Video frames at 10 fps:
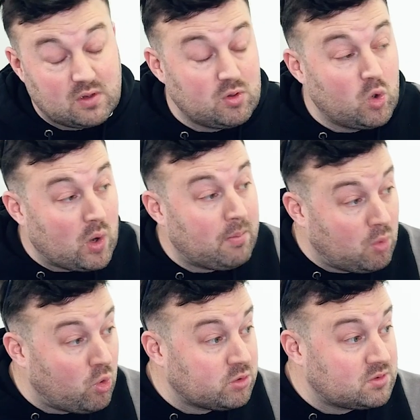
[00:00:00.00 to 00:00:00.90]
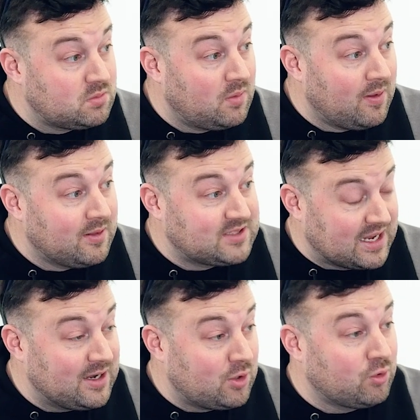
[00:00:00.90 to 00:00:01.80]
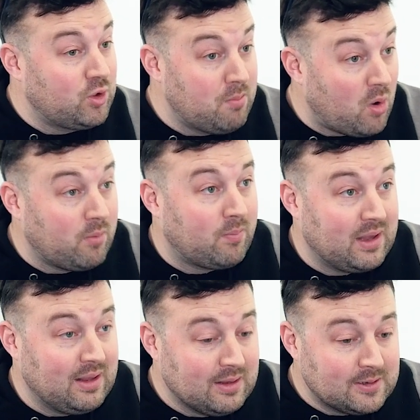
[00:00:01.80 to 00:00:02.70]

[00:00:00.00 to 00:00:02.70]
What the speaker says: You are more technical. You might be